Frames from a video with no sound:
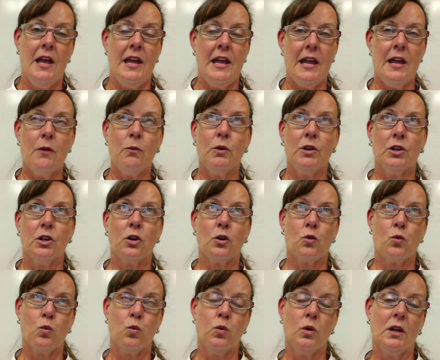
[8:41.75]
It would look
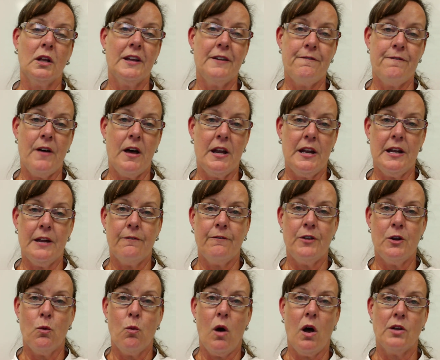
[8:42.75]
really funny if
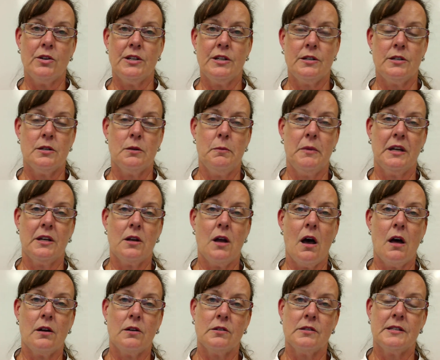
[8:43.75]
you walked into
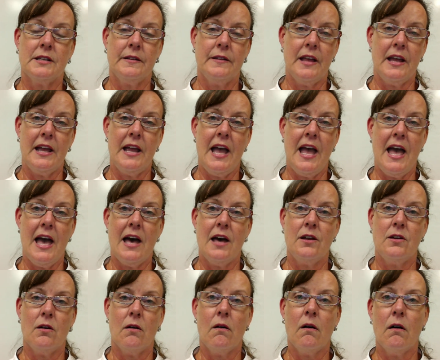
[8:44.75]
McDonald's and they had
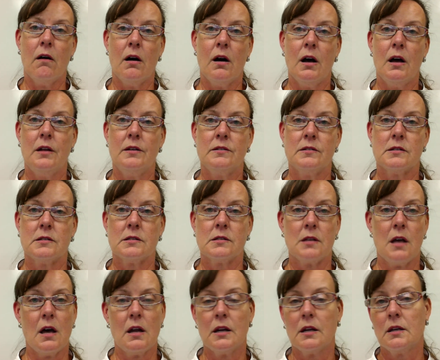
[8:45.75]
on
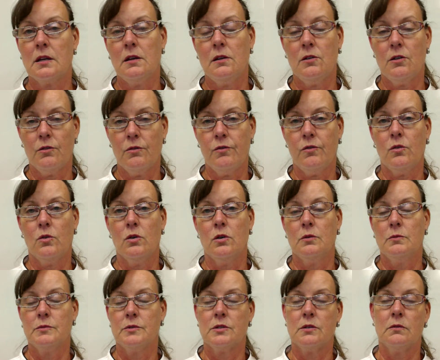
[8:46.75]
Sonic
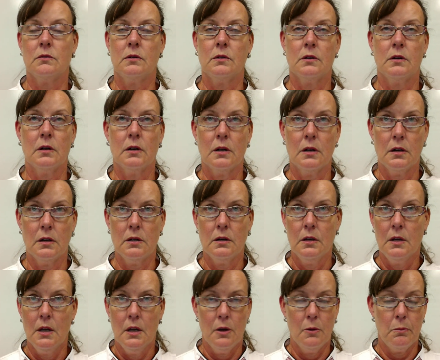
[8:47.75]
uniforms or
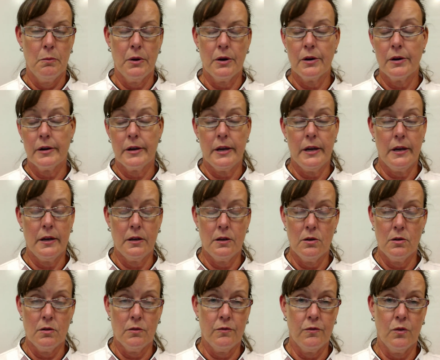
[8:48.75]
Burger King
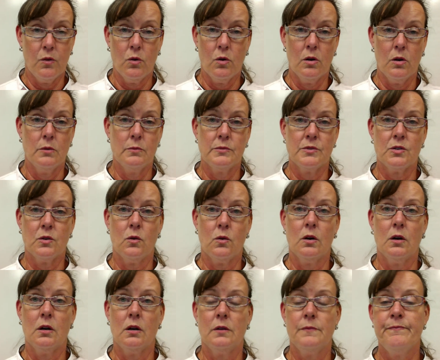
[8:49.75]
uniforms,
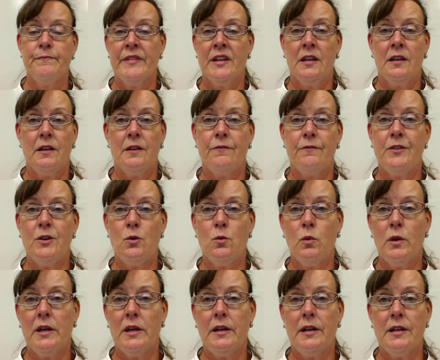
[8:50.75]
or if you
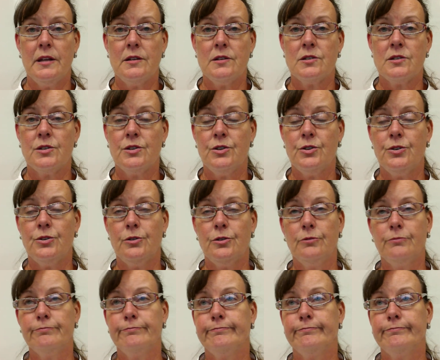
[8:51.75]
went into,